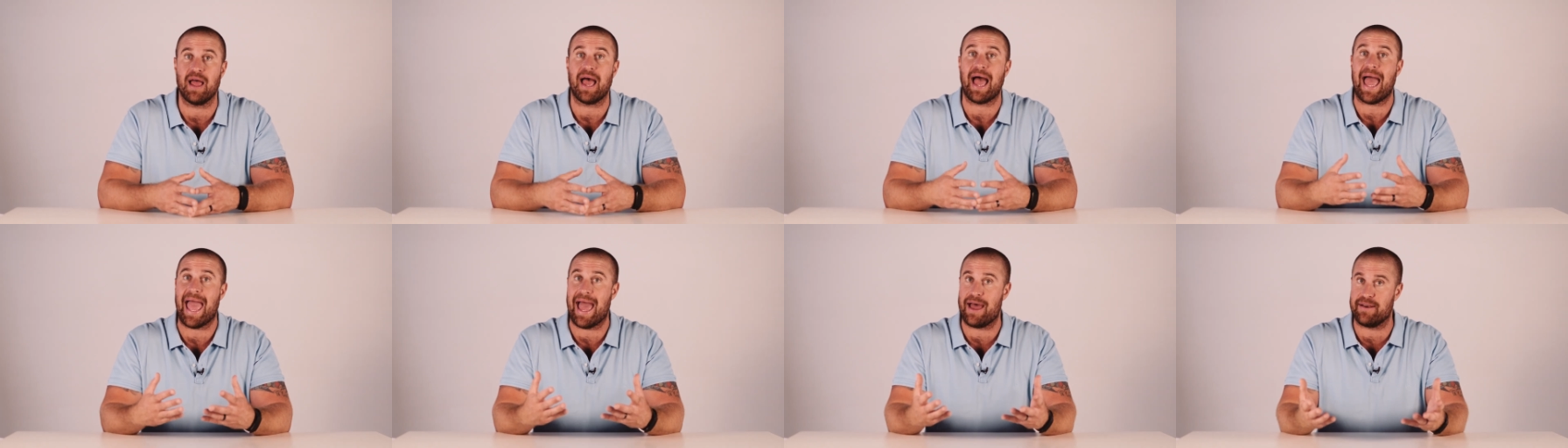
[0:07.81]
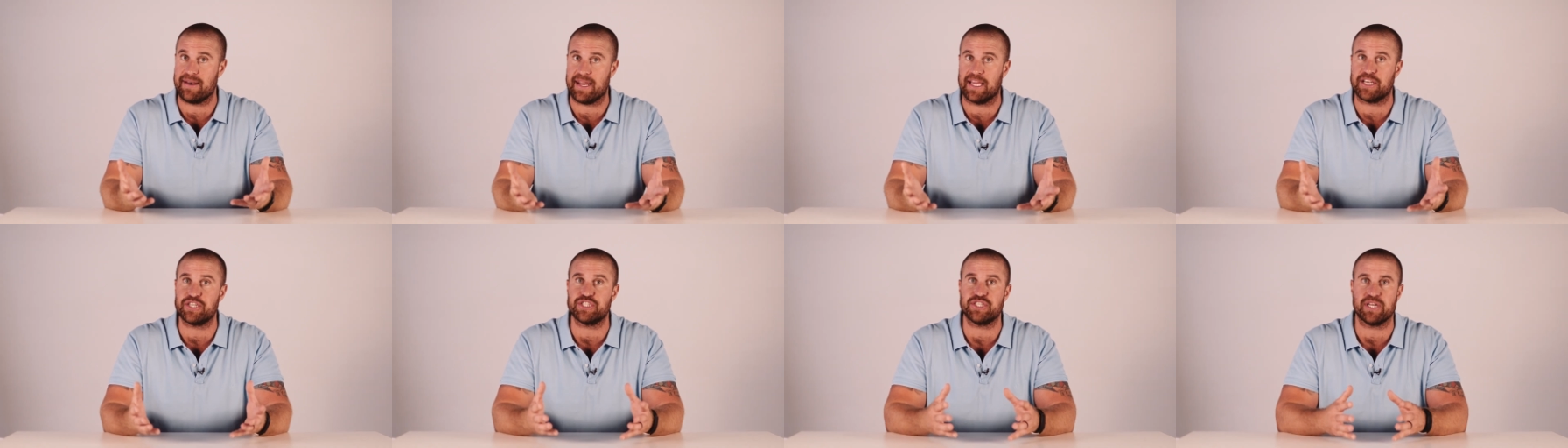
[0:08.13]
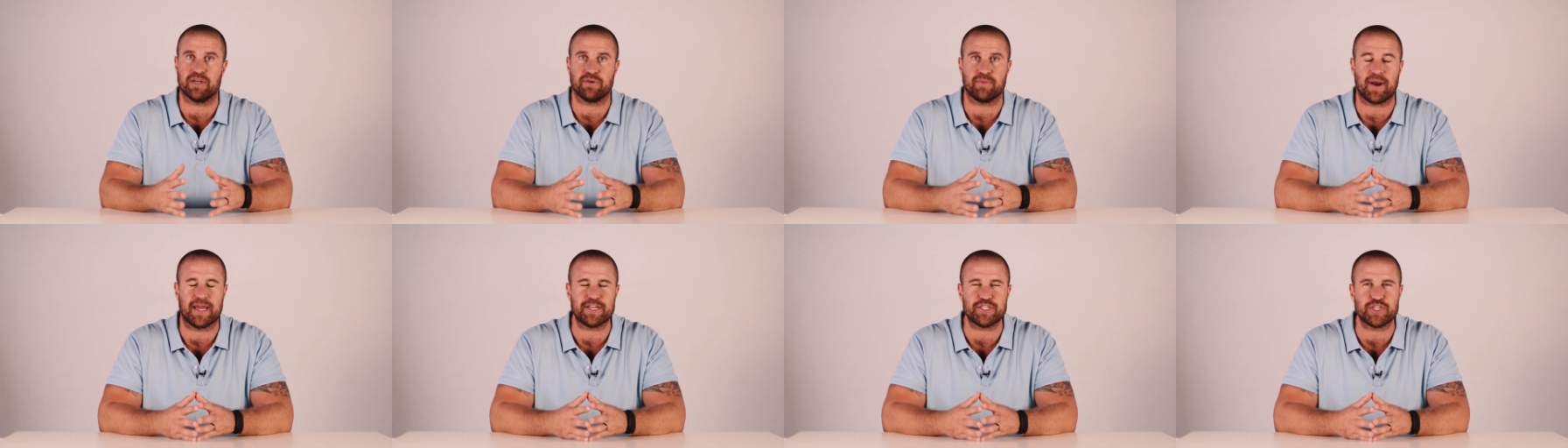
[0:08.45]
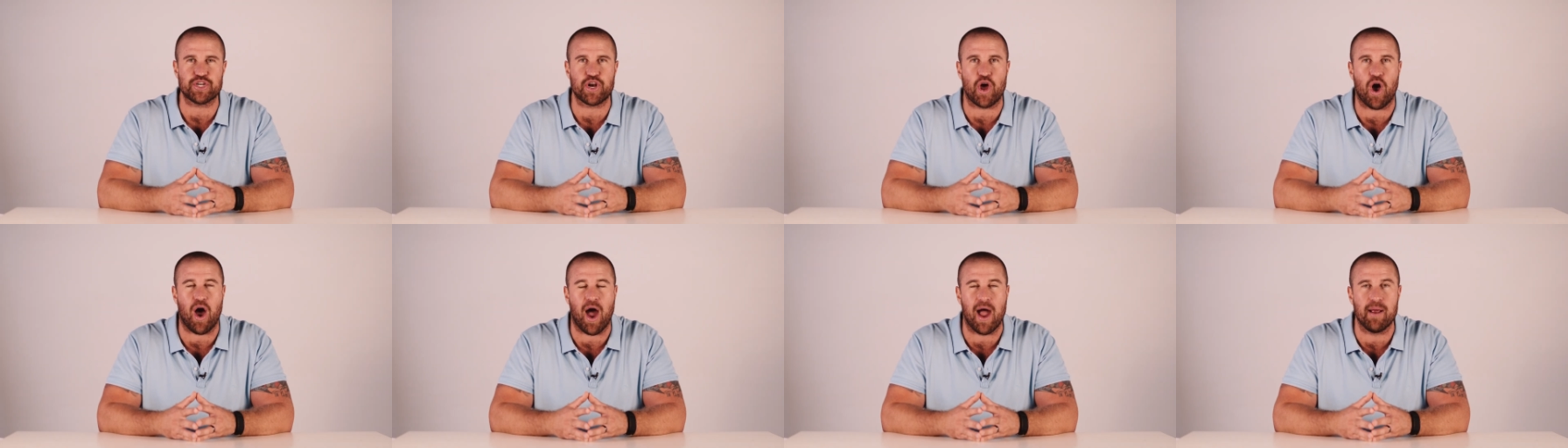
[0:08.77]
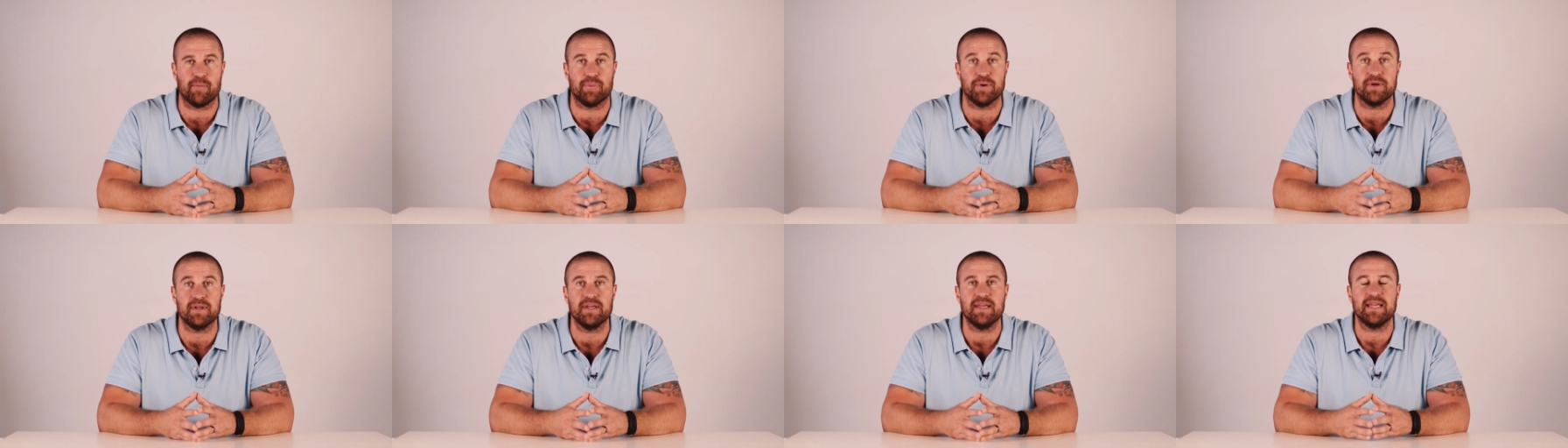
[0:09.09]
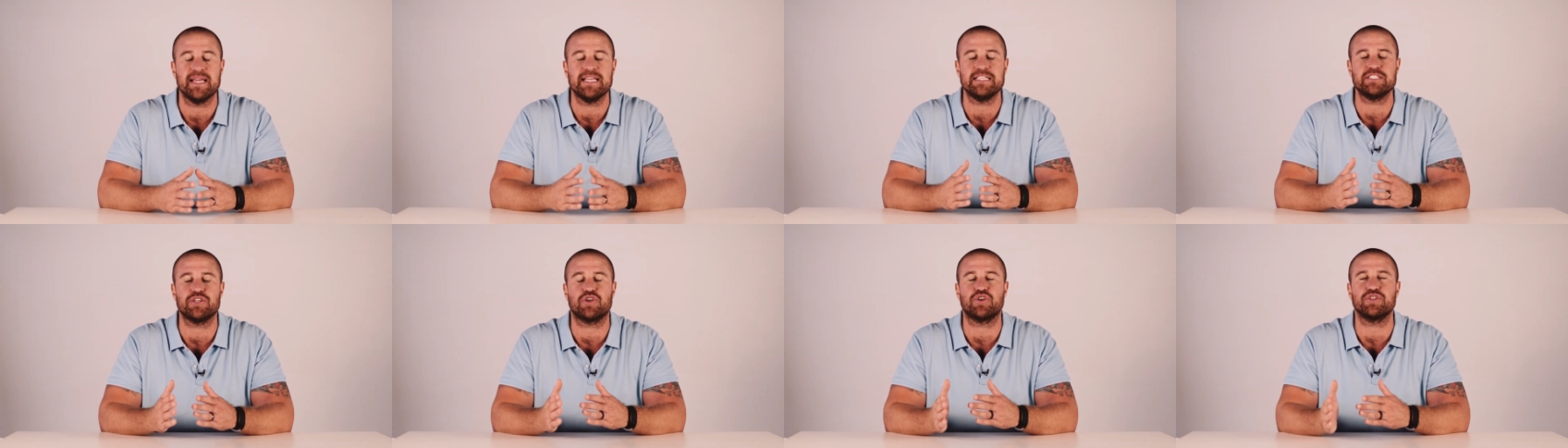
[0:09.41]
our next generation hybrid,
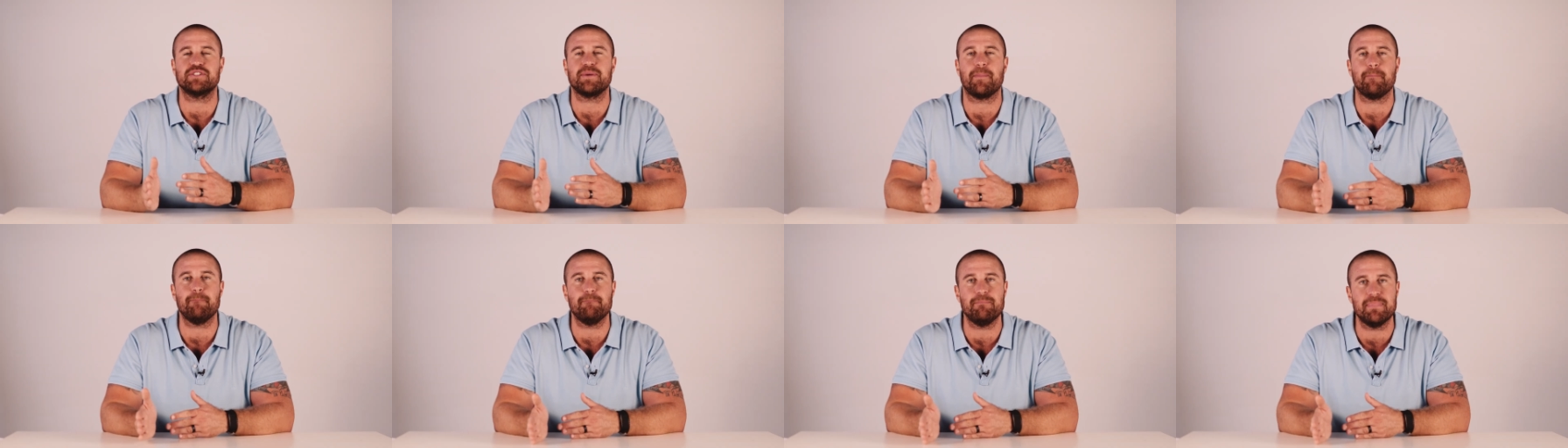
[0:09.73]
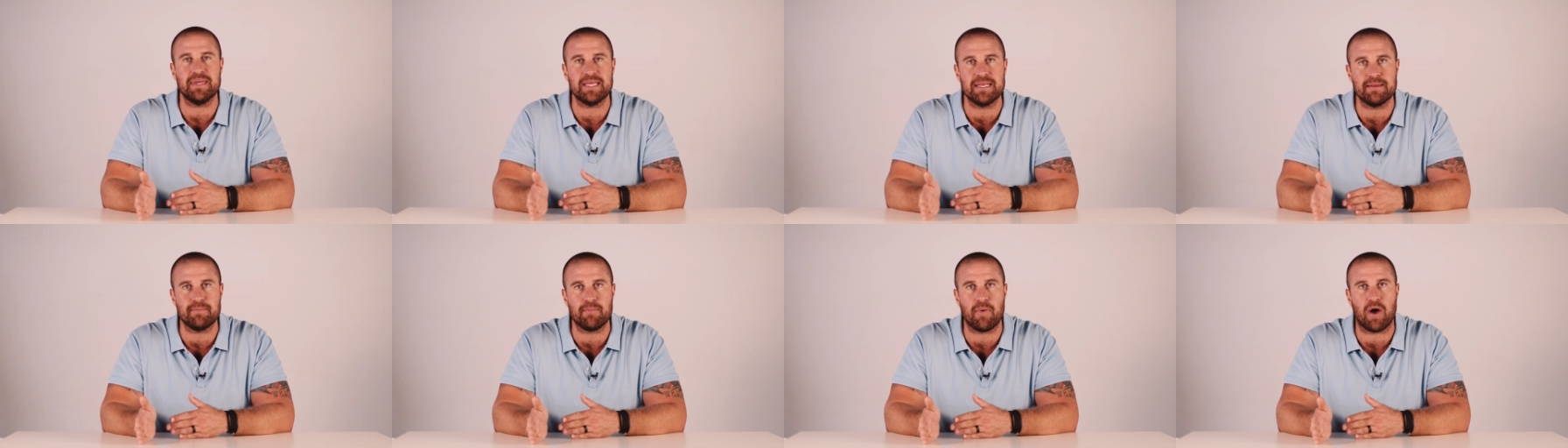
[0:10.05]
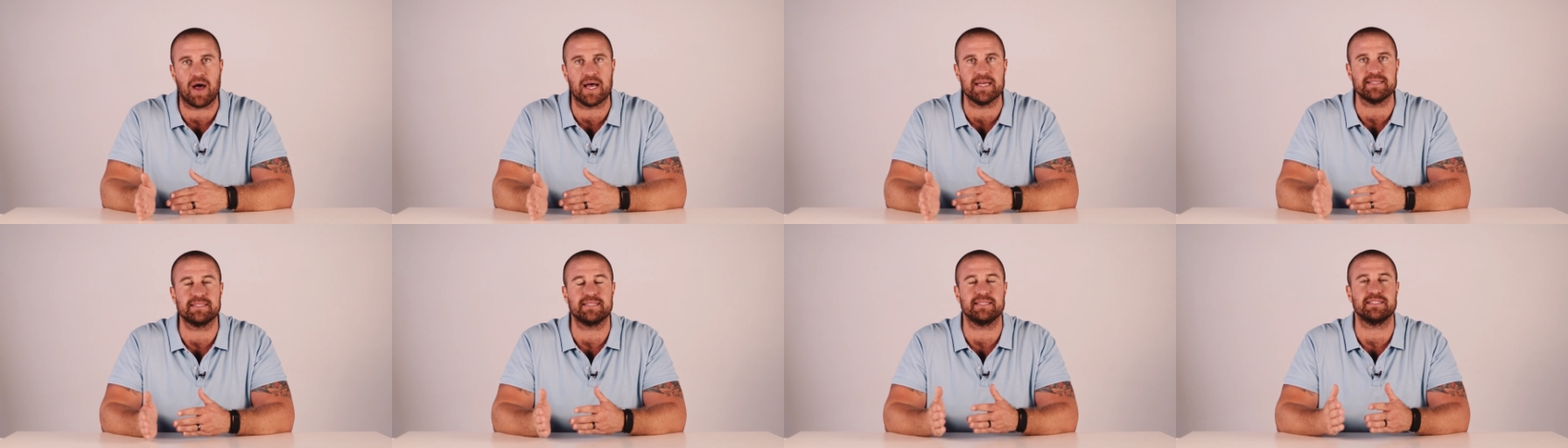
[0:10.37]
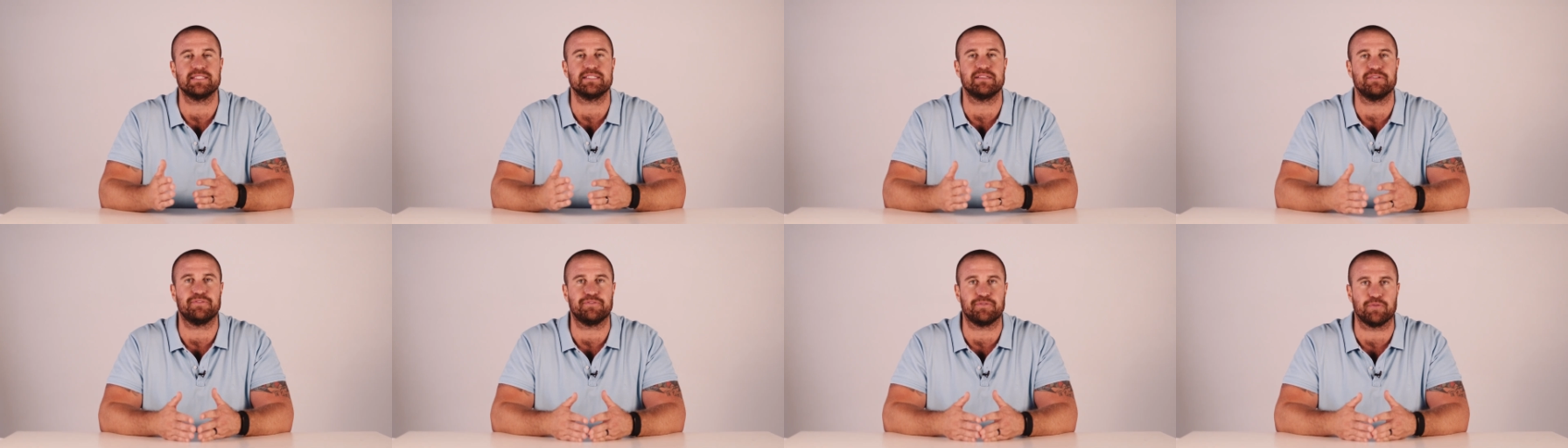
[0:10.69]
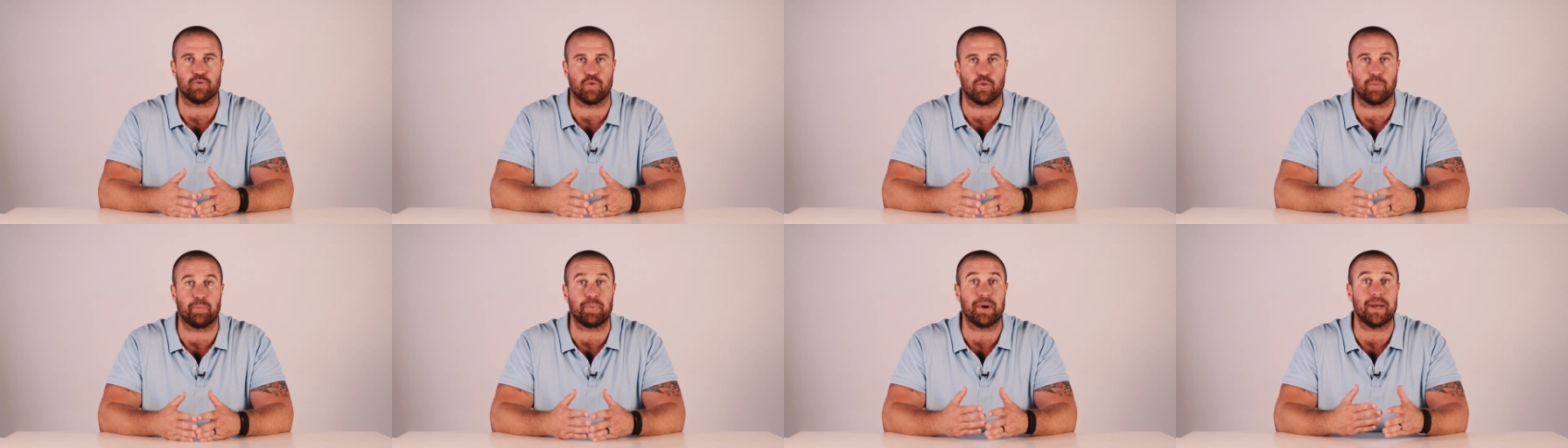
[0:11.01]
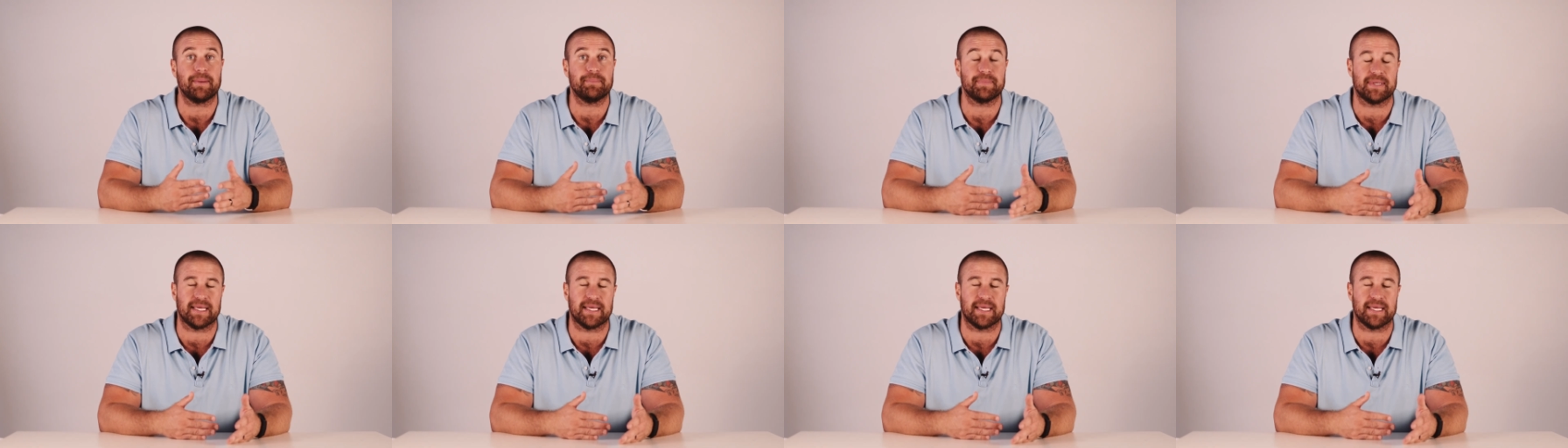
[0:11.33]
is because it minimizes the floor prep